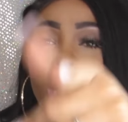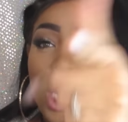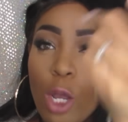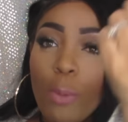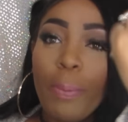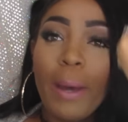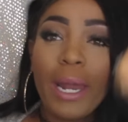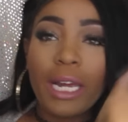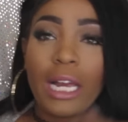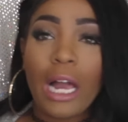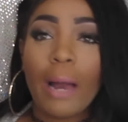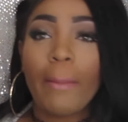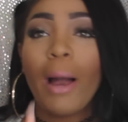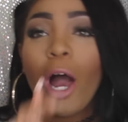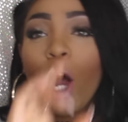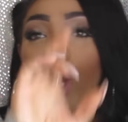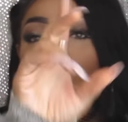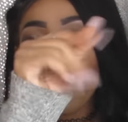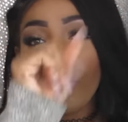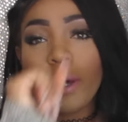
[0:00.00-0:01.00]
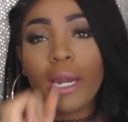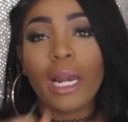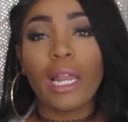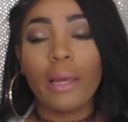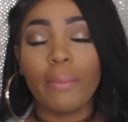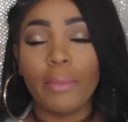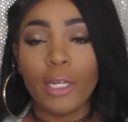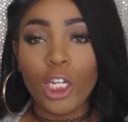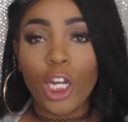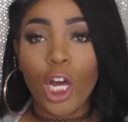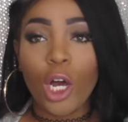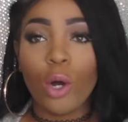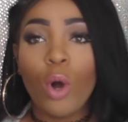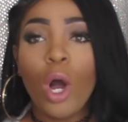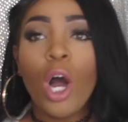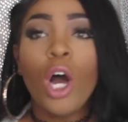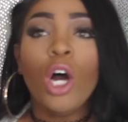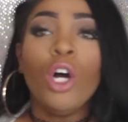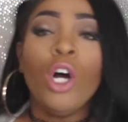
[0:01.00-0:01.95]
You better come out, or you better let me know.